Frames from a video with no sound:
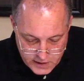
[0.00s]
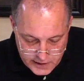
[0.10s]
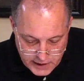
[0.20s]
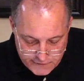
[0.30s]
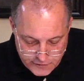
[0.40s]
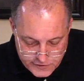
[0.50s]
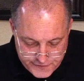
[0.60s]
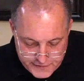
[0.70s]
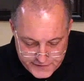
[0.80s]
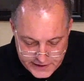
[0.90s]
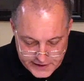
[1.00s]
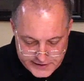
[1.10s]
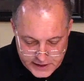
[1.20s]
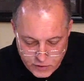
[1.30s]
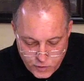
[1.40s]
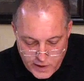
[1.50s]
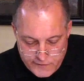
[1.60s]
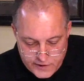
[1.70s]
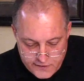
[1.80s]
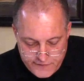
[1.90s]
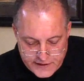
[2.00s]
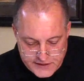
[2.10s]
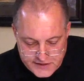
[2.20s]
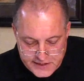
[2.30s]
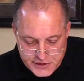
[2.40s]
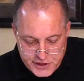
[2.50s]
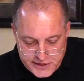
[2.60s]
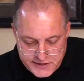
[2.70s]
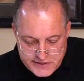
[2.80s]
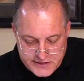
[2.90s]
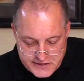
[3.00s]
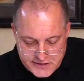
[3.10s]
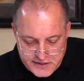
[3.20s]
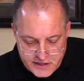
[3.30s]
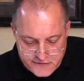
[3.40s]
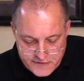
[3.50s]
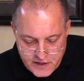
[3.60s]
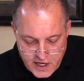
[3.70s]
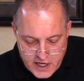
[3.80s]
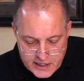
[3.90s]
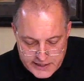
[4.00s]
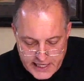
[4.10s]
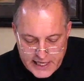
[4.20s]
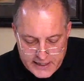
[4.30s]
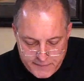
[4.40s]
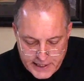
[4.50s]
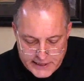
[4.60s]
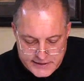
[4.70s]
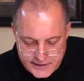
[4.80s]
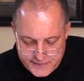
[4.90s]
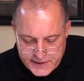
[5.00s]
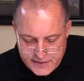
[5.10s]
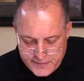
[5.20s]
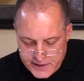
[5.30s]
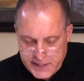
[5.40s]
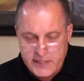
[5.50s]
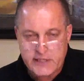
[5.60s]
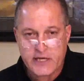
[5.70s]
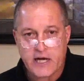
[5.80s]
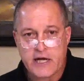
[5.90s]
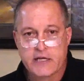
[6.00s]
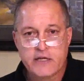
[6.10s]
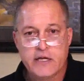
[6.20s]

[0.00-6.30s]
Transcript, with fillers: Now, in verse 15, it said, Whoever confesses that Jesus is the Son of God, God abides in him, and he in God.